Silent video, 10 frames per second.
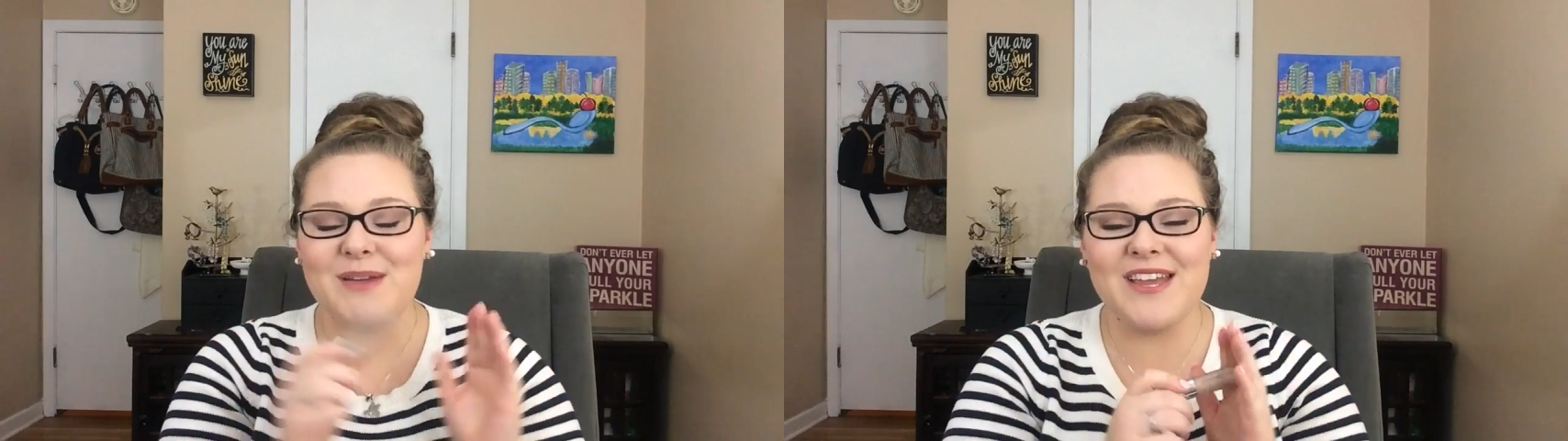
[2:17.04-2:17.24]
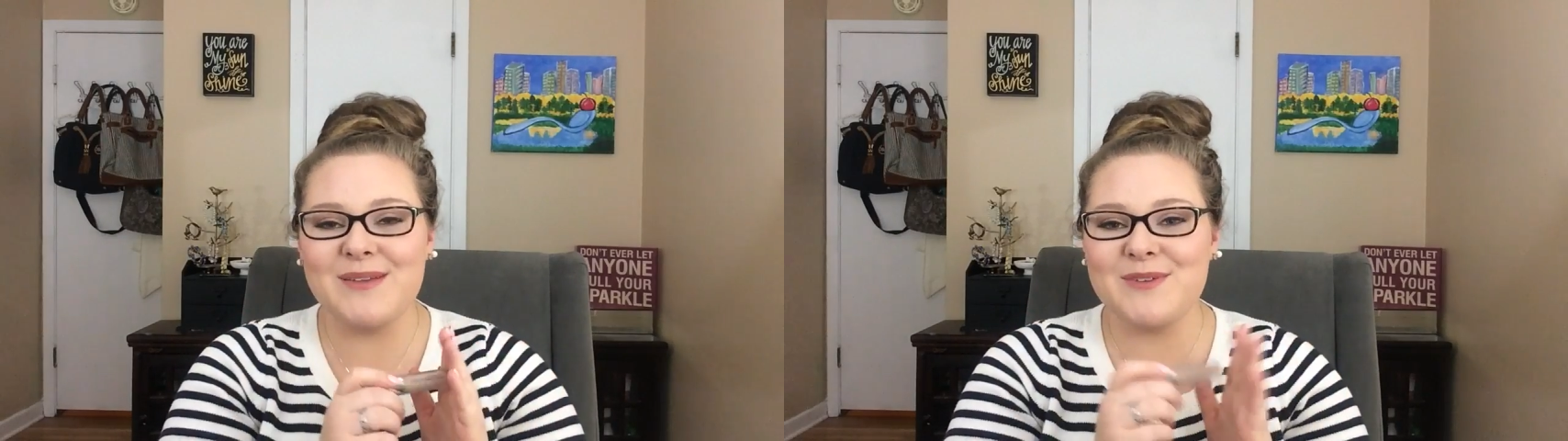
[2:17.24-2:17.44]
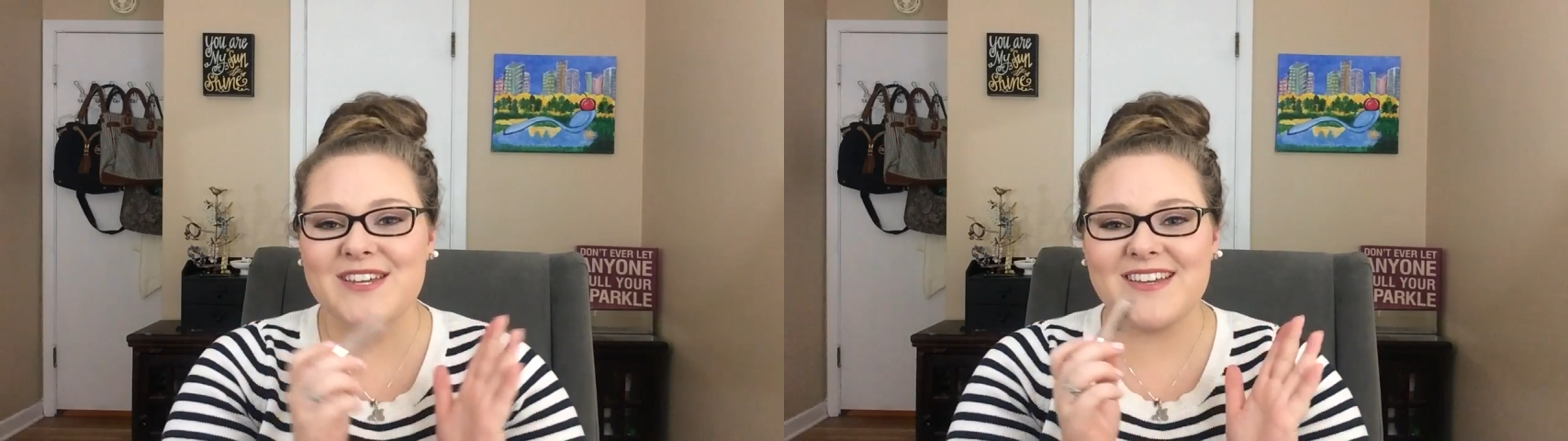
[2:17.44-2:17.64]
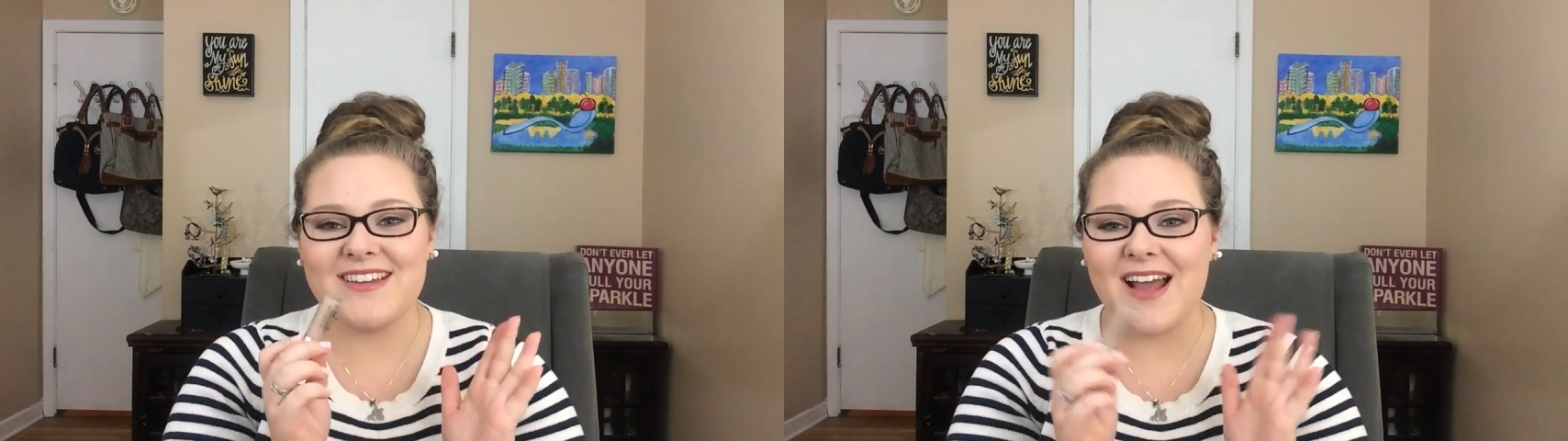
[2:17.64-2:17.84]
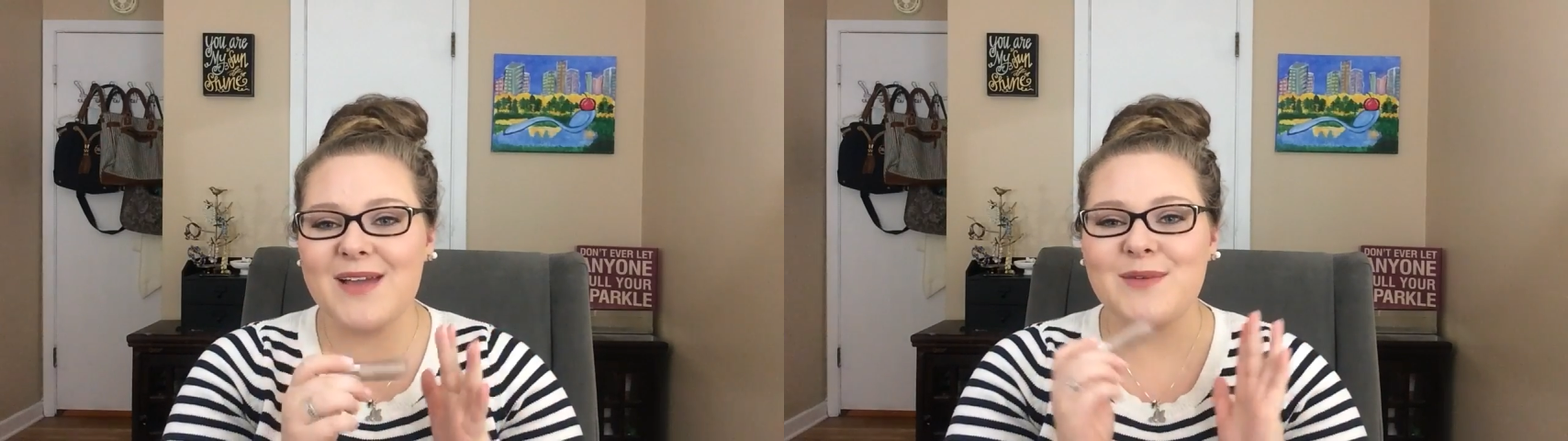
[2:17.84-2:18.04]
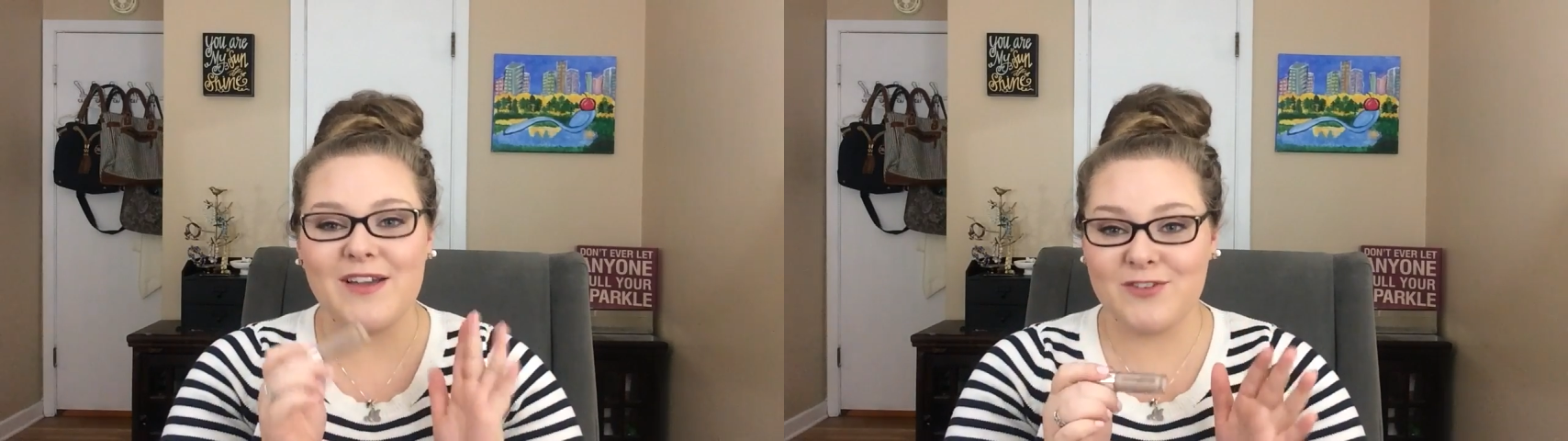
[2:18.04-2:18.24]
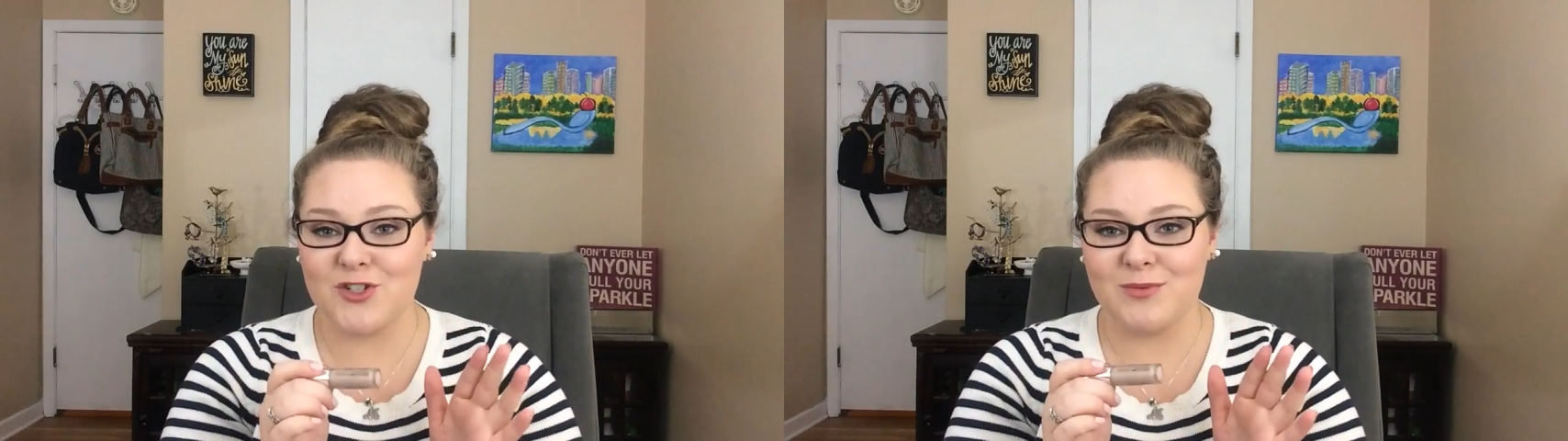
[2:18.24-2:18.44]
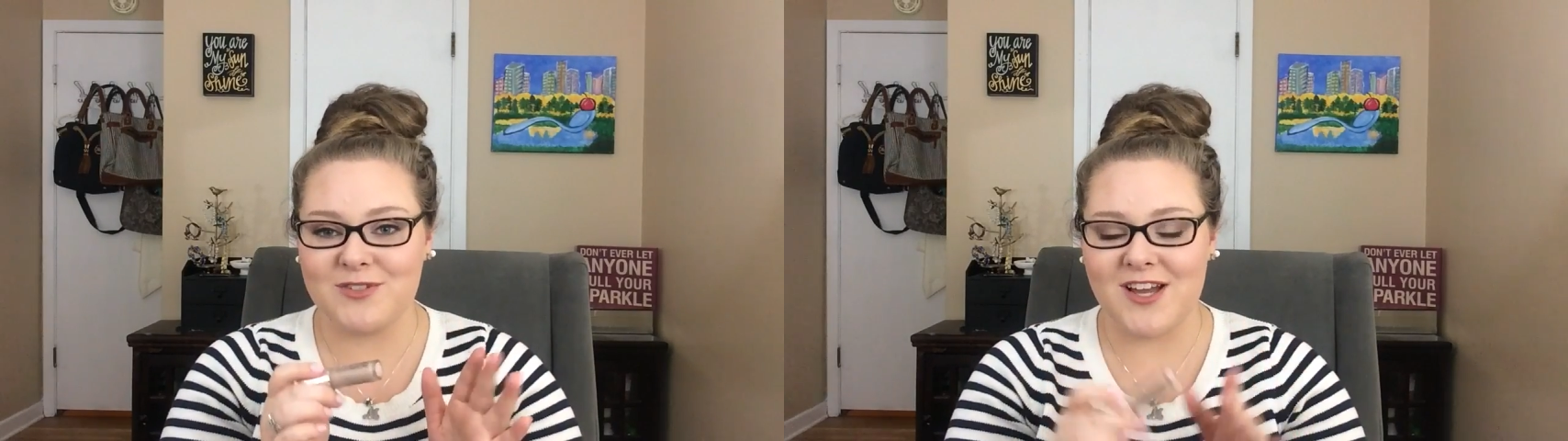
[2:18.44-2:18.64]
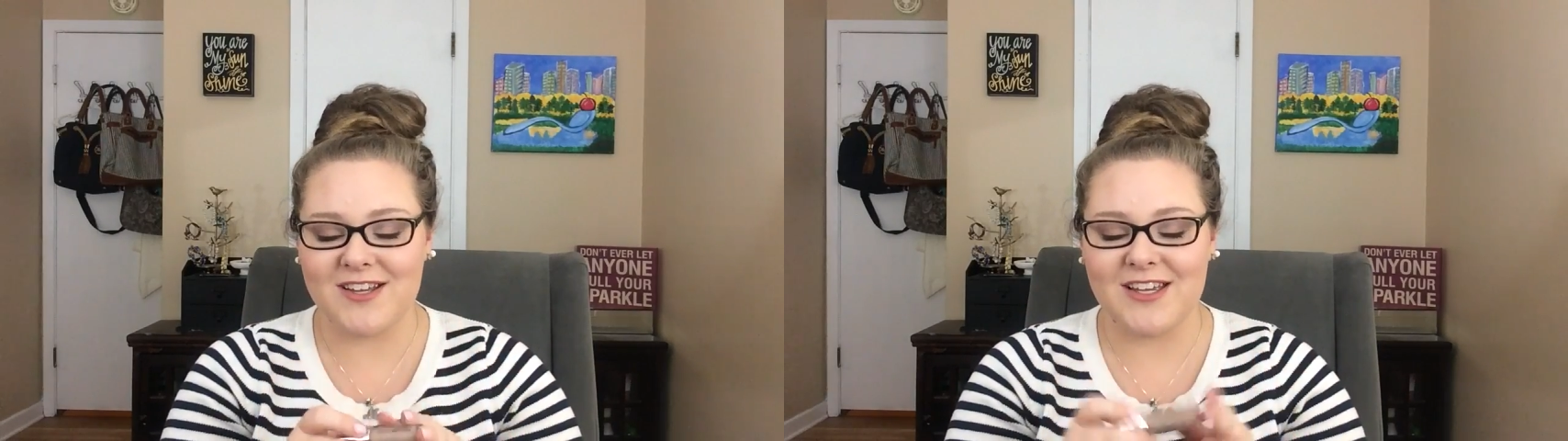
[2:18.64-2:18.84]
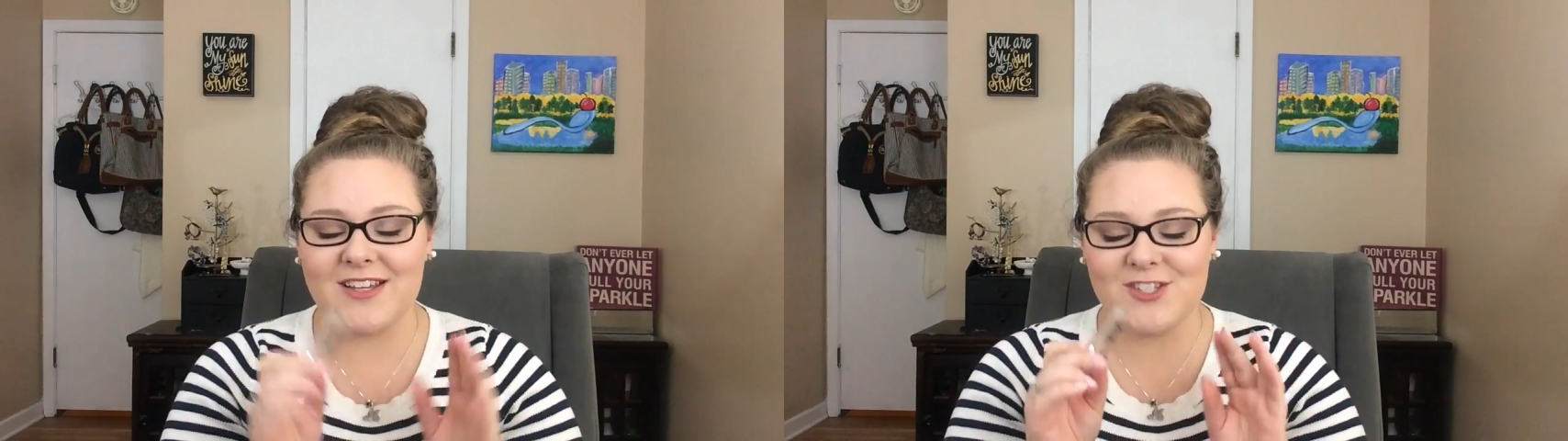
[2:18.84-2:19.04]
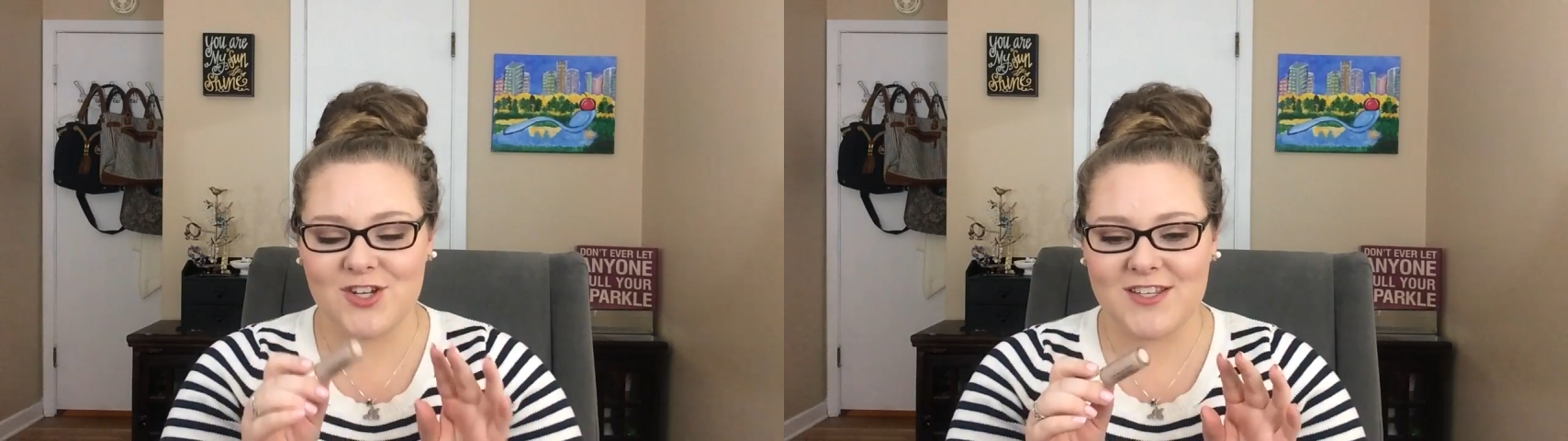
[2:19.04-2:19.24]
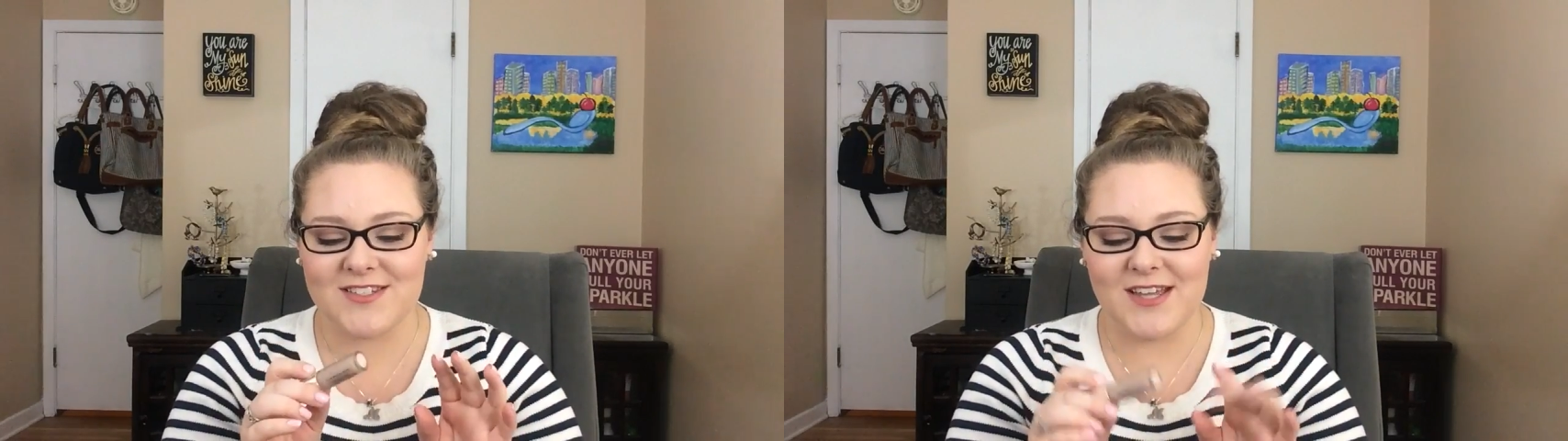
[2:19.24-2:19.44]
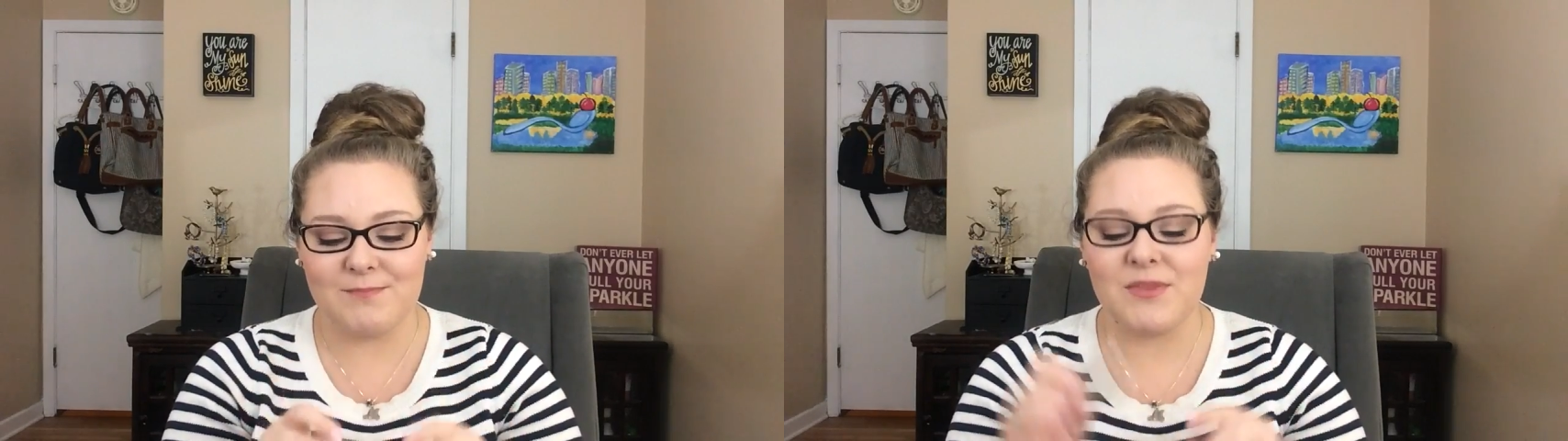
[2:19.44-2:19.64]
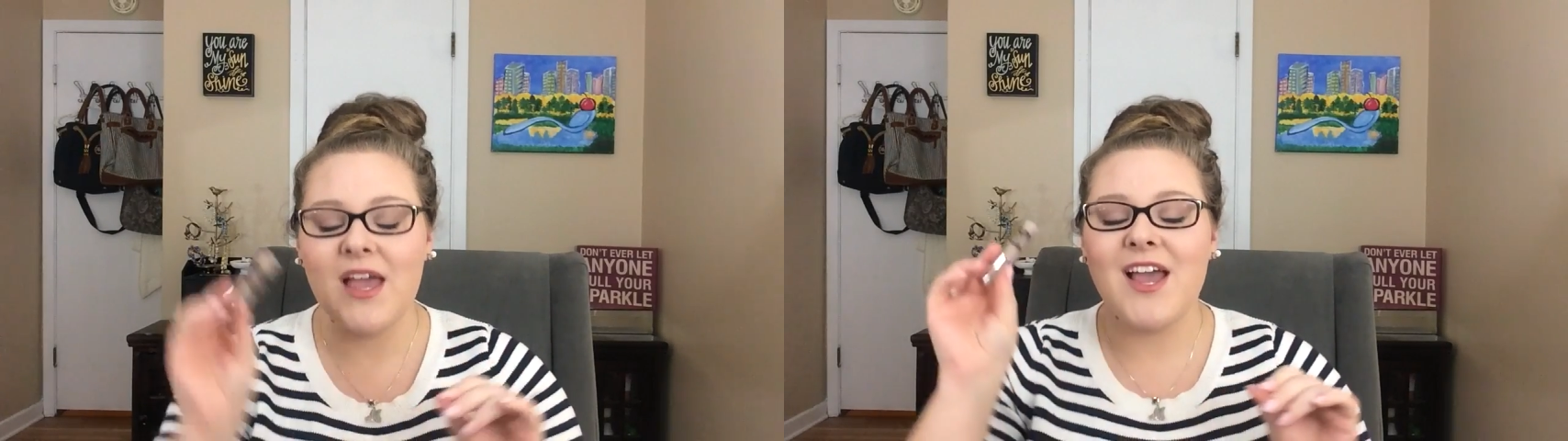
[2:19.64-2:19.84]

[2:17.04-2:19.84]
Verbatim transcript: baby, I'm having trouble talking. Let's try this again.